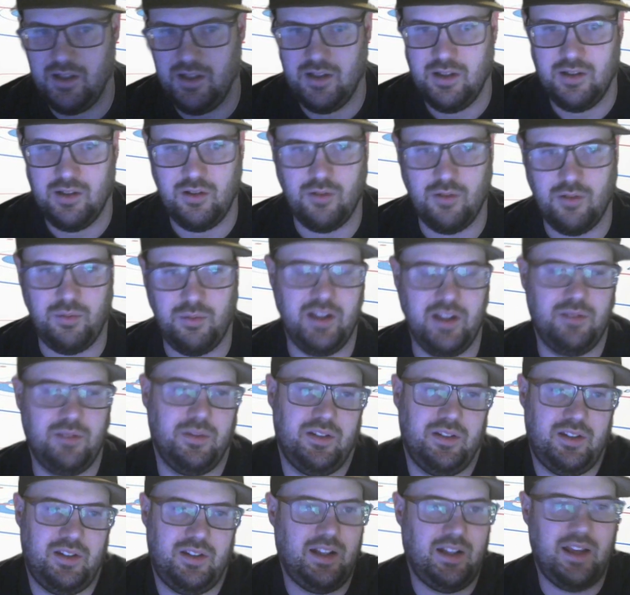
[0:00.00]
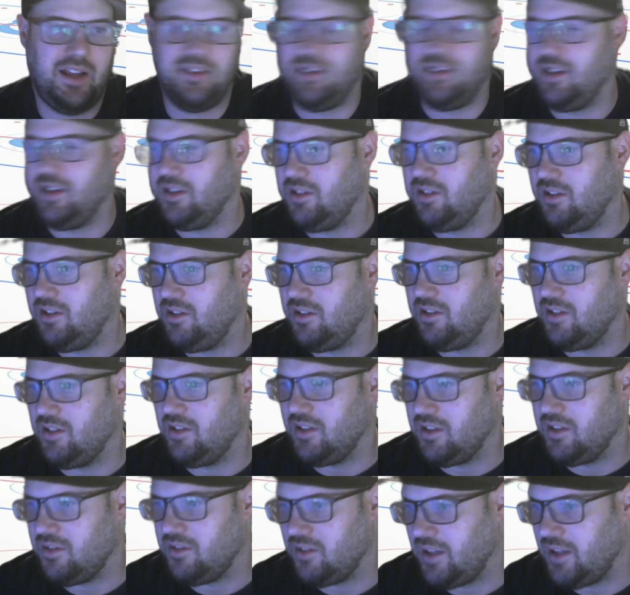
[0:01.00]
the replacement. See, it has this. This isn't
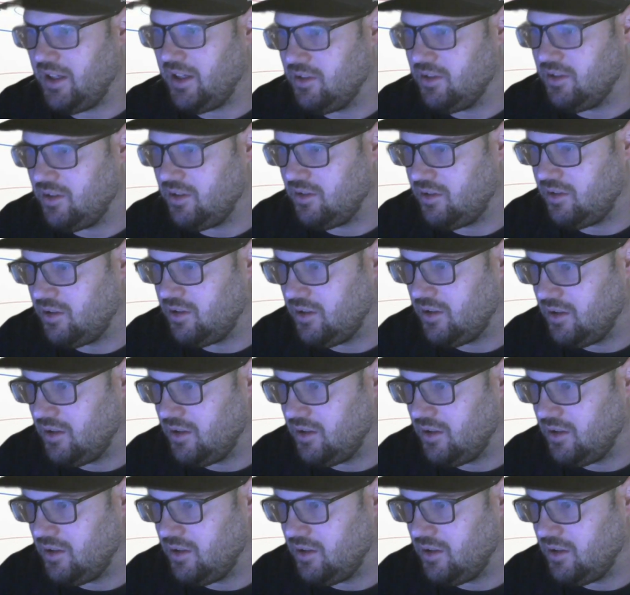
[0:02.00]
as nice. It's